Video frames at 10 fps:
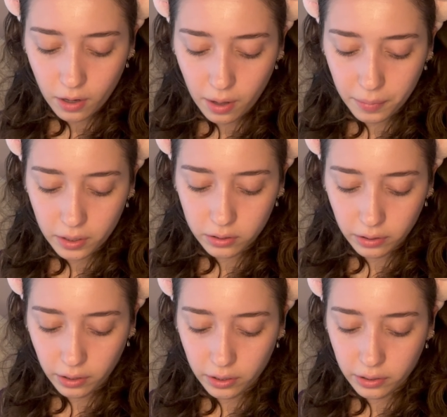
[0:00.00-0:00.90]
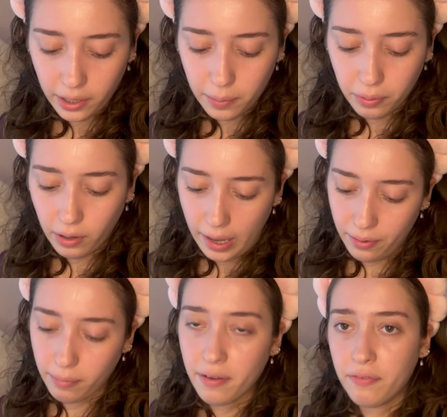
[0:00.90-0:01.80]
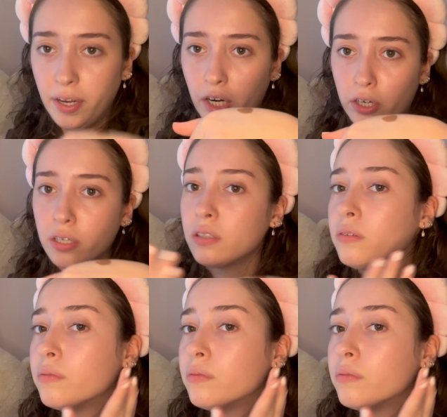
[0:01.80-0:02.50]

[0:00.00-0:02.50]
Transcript: I'm gonna literally apply it with my finger